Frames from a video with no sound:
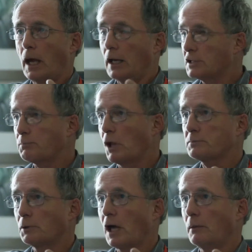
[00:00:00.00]
and his
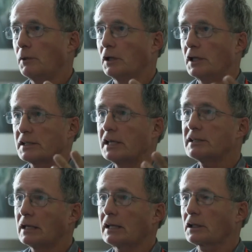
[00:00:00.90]
plausible deniability is
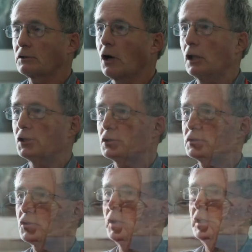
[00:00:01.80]
he's an eschatologist.
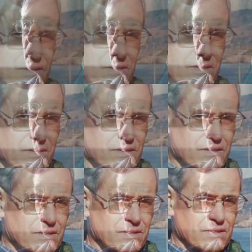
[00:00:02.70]
So he's into the end
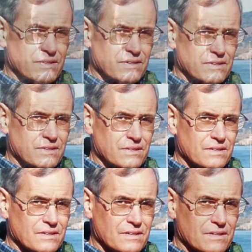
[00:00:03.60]
of the world.
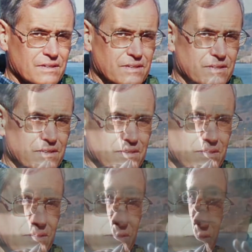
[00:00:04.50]
He's got all
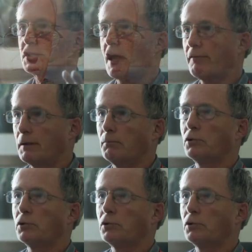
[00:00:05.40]
this religious stuff. He